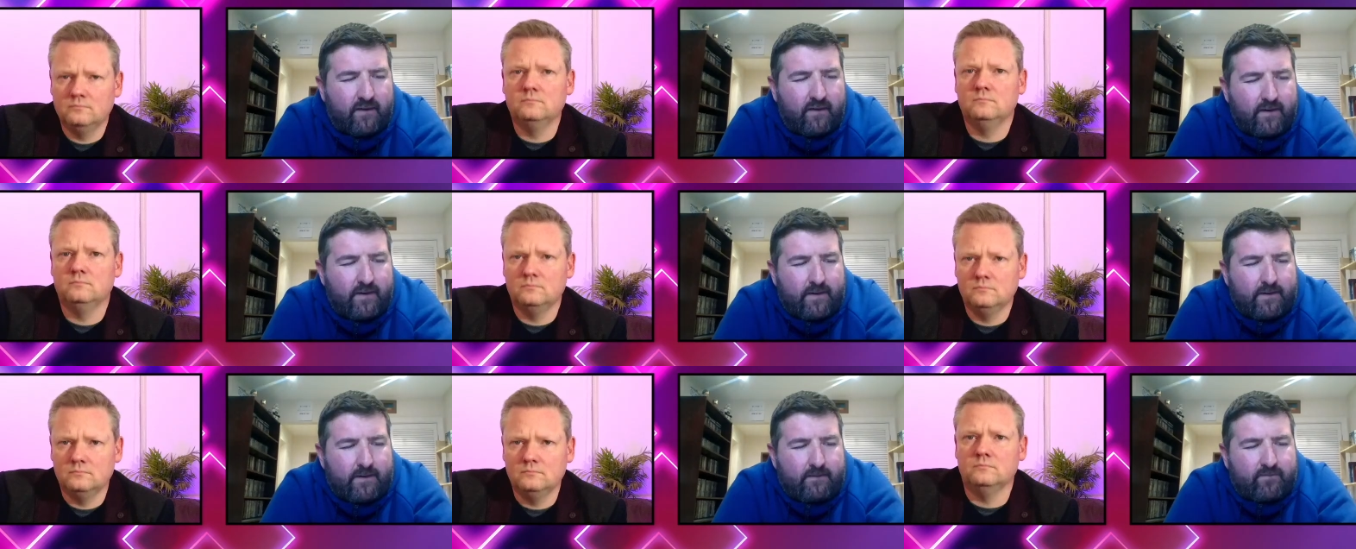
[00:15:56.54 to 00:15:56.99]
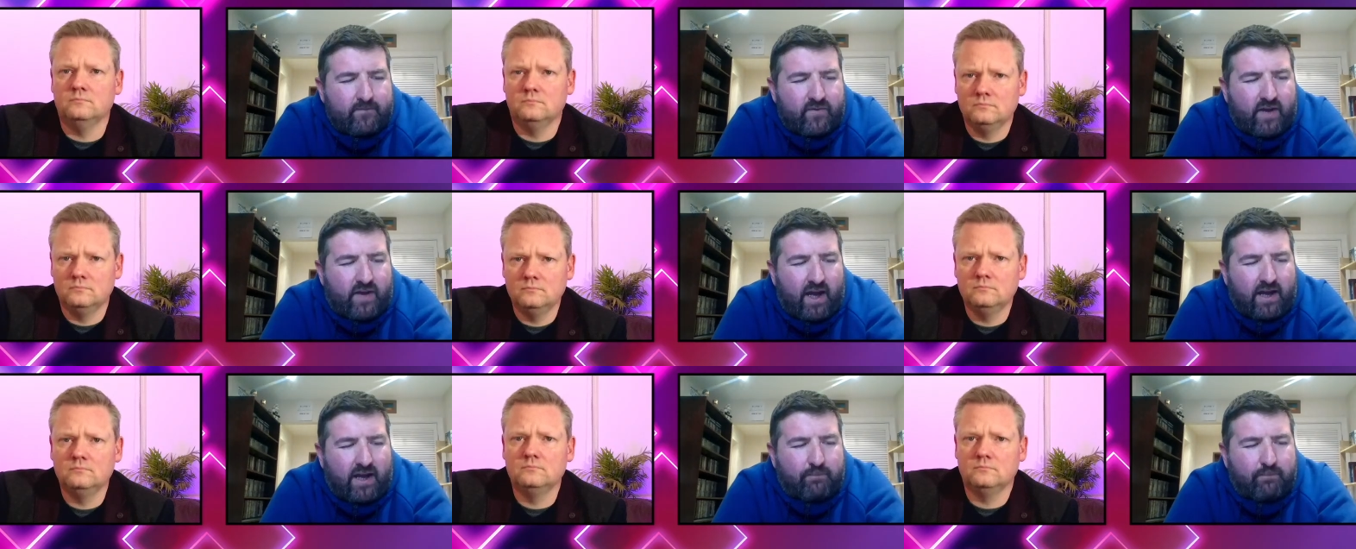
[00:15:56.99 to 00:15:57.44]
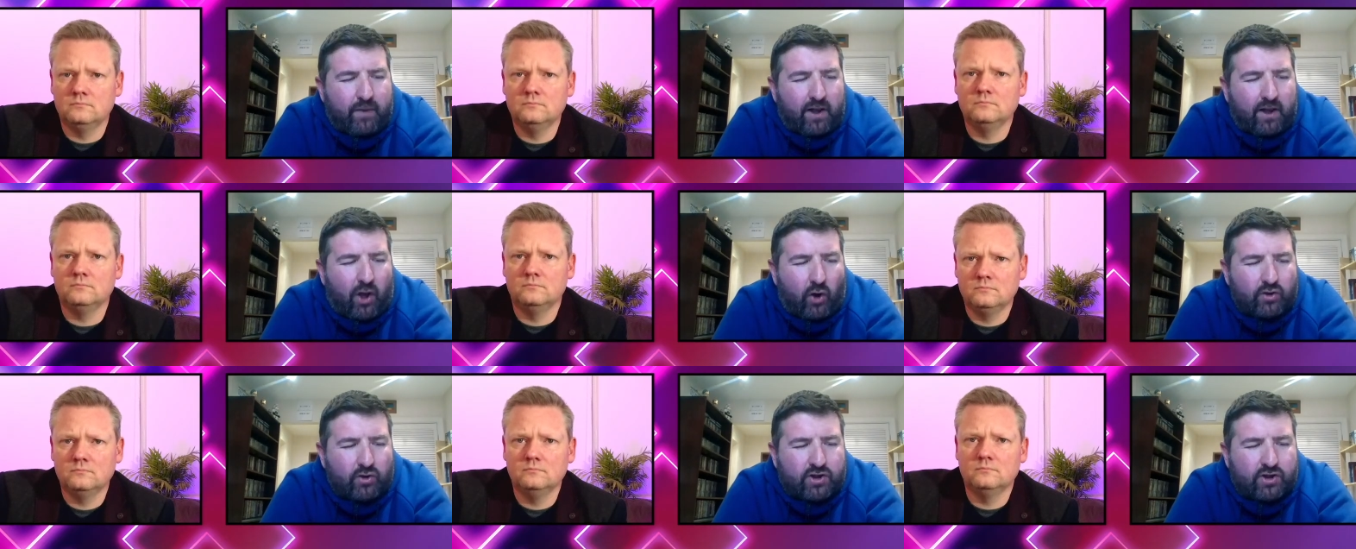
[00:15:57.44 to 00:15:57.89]
Speaker 1: Hmm. They belong
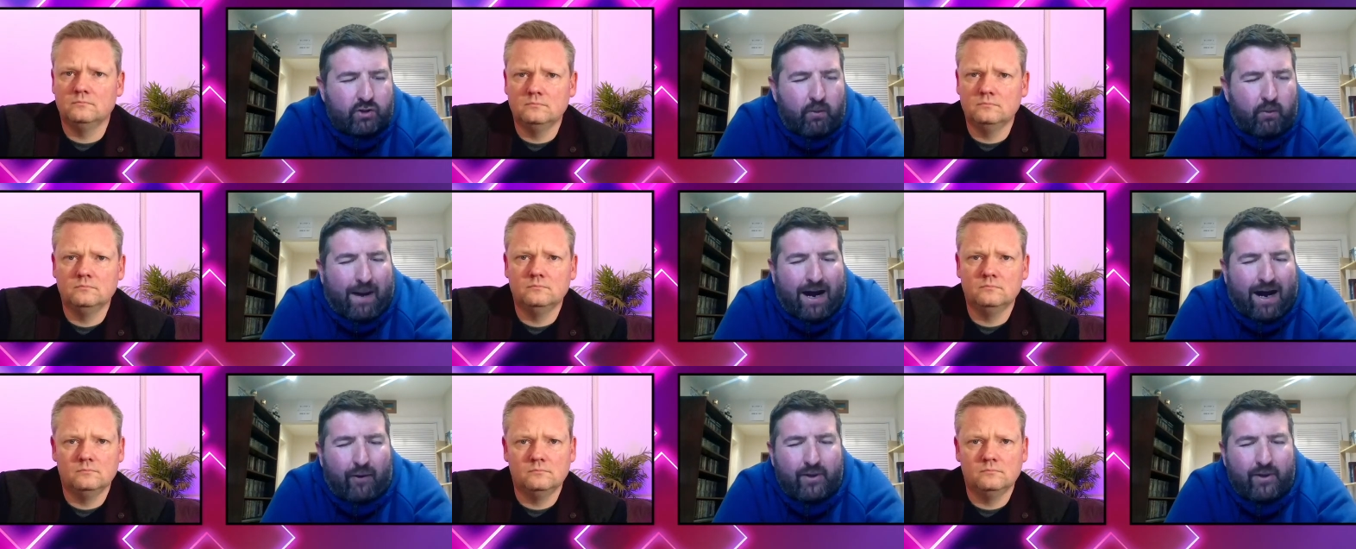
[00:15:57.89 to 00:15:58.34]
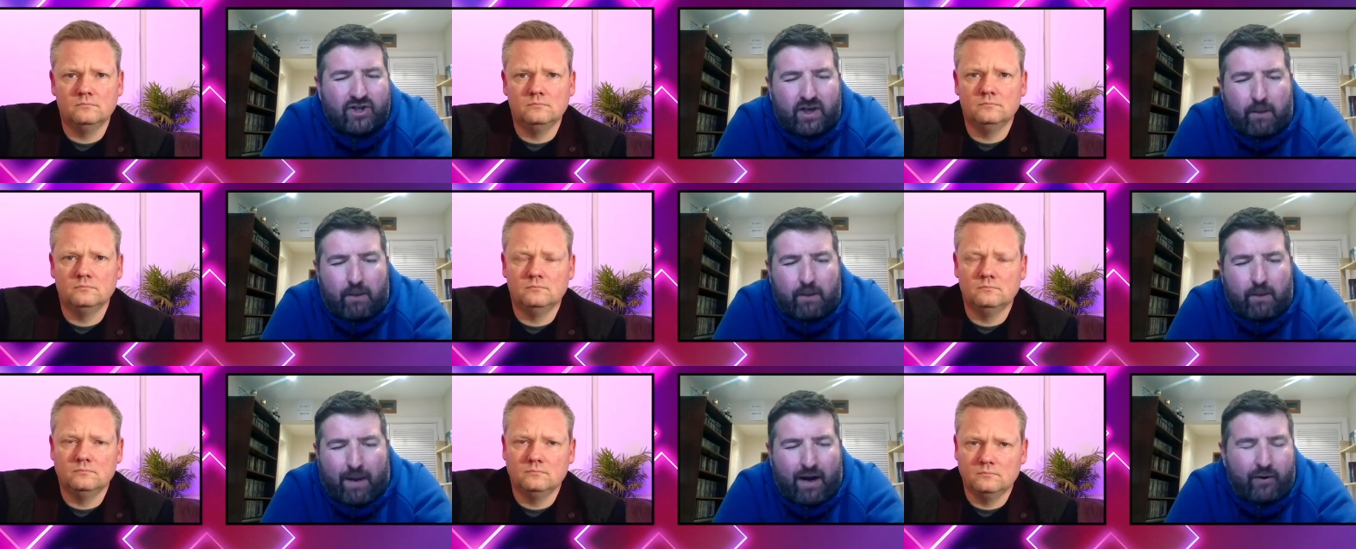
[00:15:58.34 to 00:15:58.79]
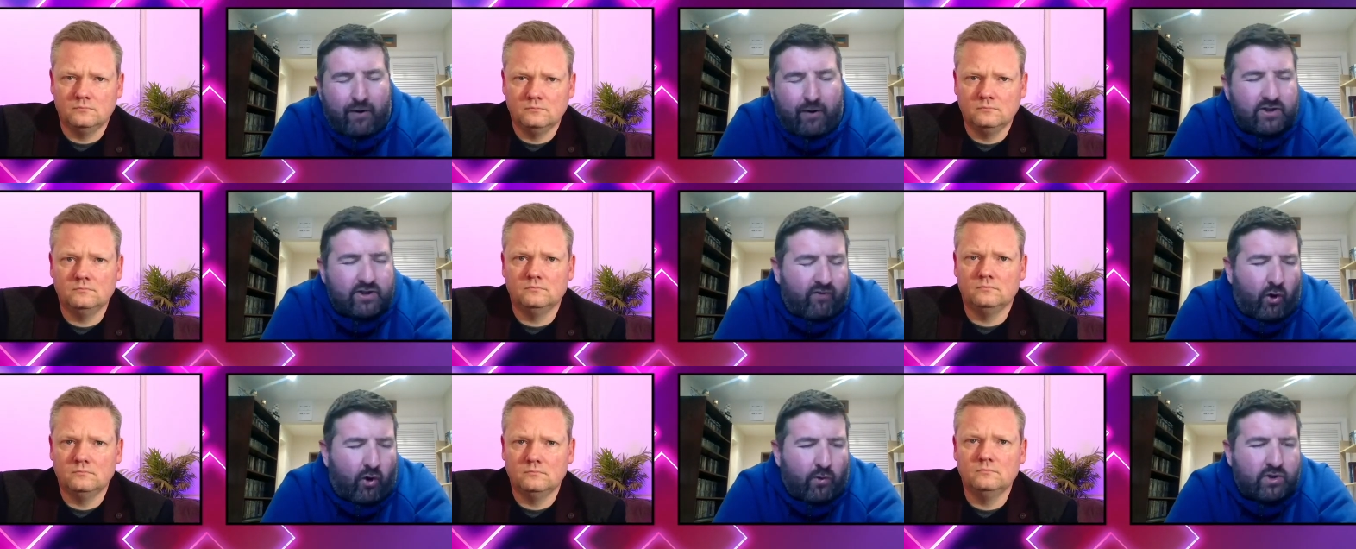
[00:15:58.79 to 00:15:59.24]
to a parish and their parents have
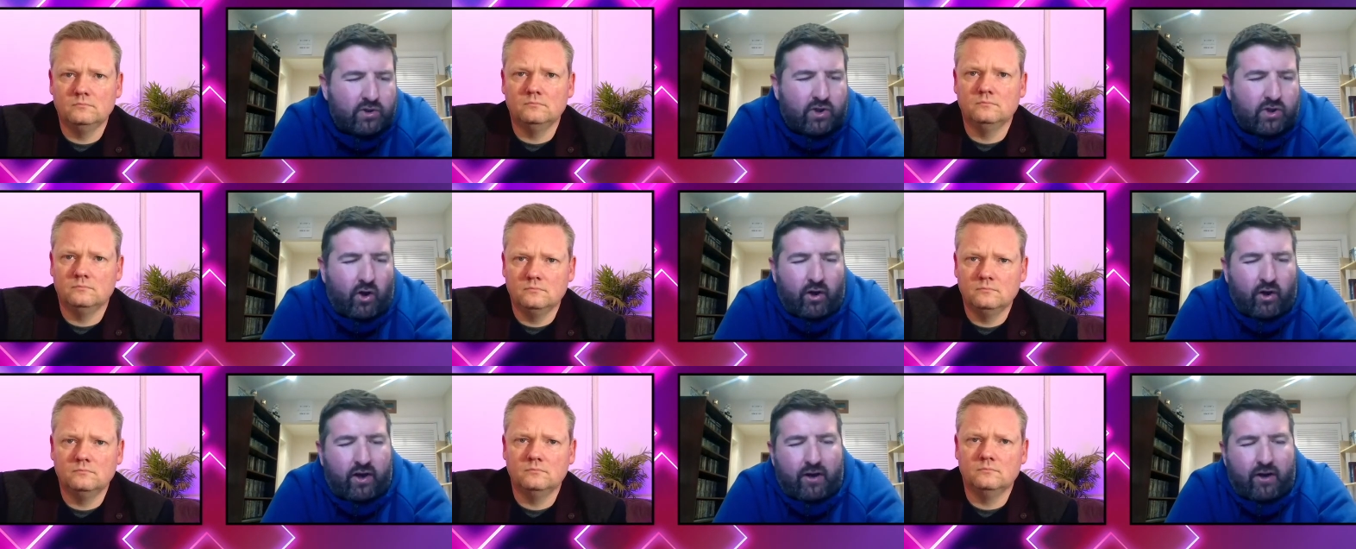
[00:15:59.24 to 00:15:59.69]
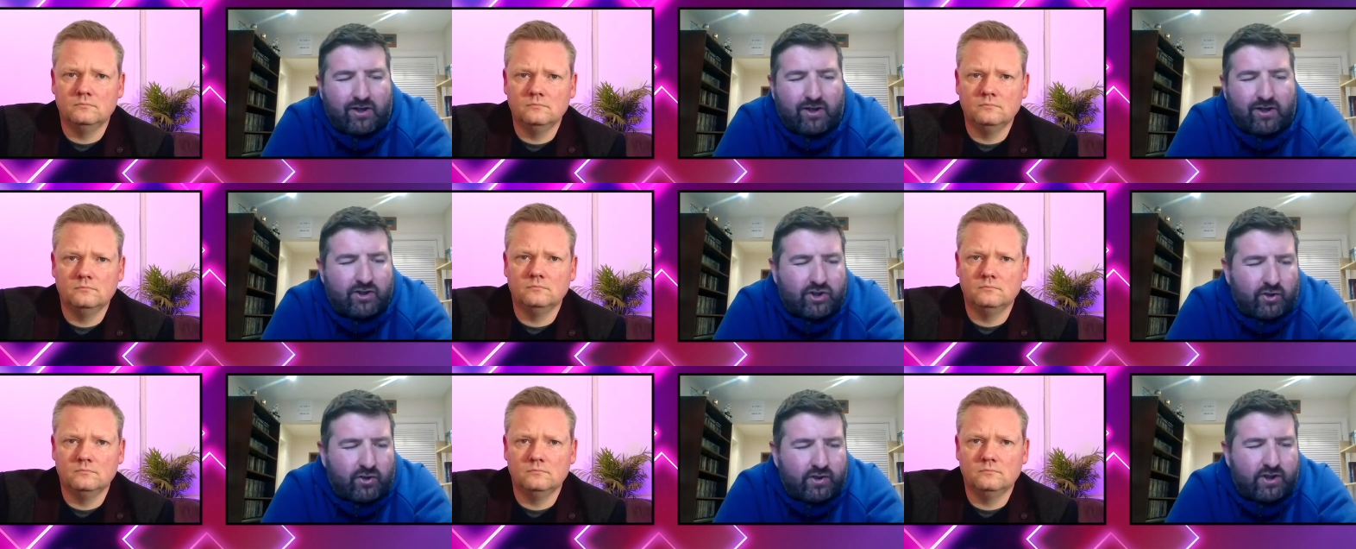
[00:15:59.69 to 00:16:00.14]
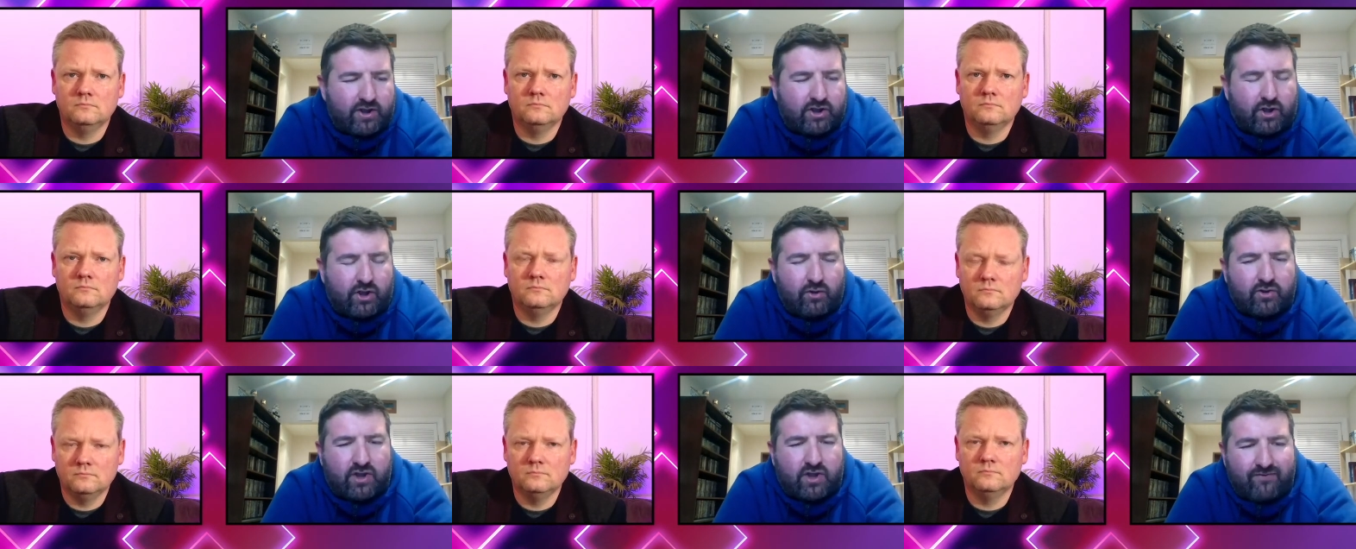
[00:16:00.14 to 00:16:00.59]
always gone and they went to Sunday school,
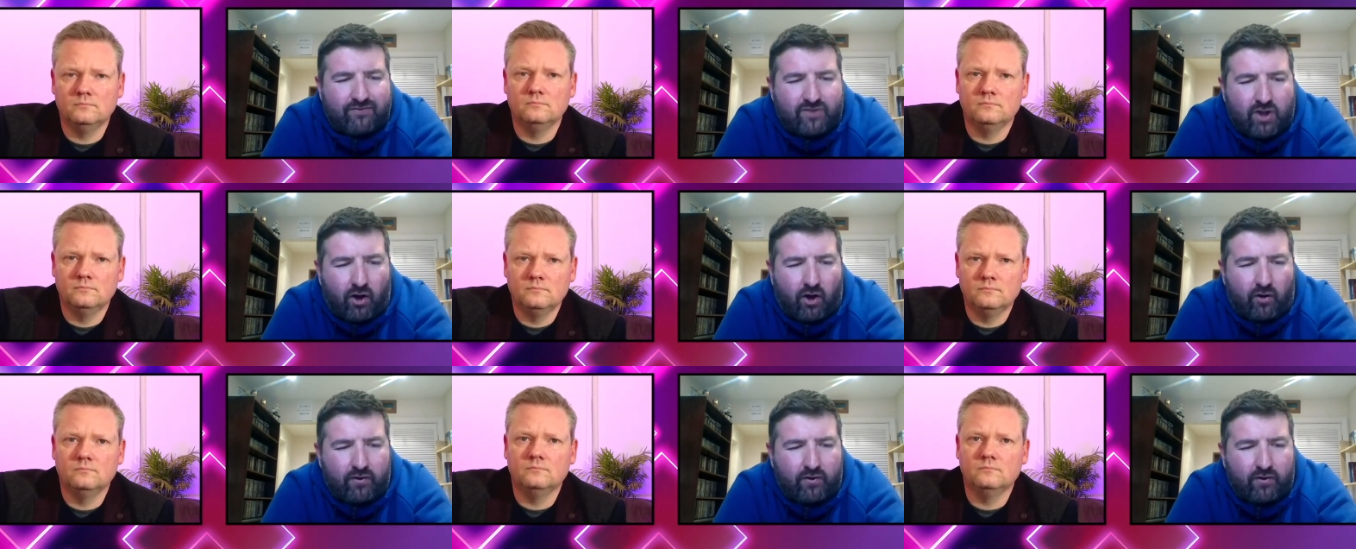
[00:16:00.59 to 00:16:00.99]
so they've gone.